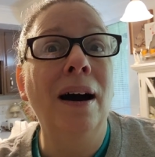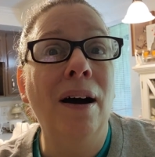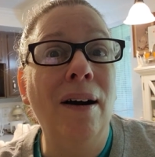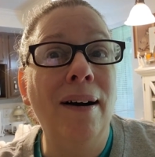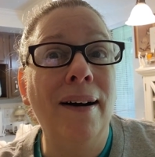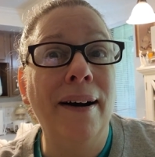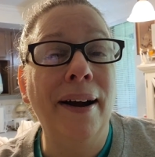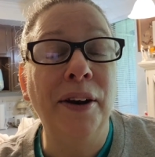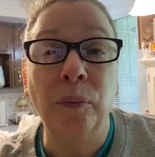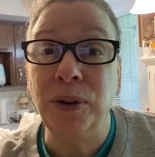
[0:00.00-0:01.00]

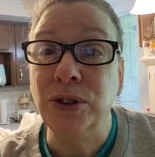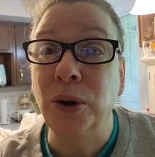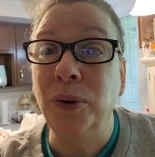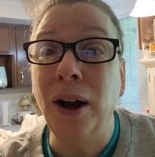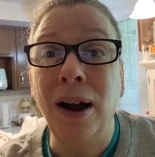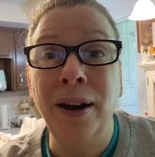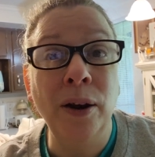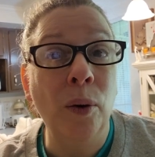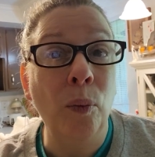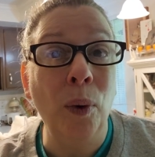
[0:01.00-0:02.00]
on what's going on,
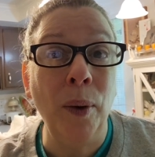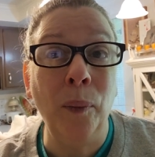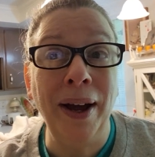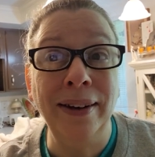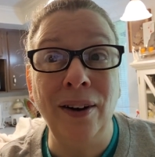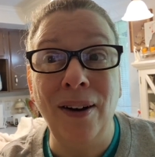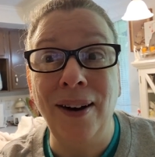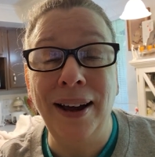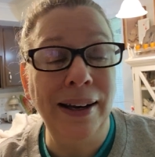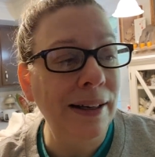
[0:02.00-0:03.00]
what went
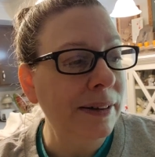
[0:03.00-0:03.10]
on,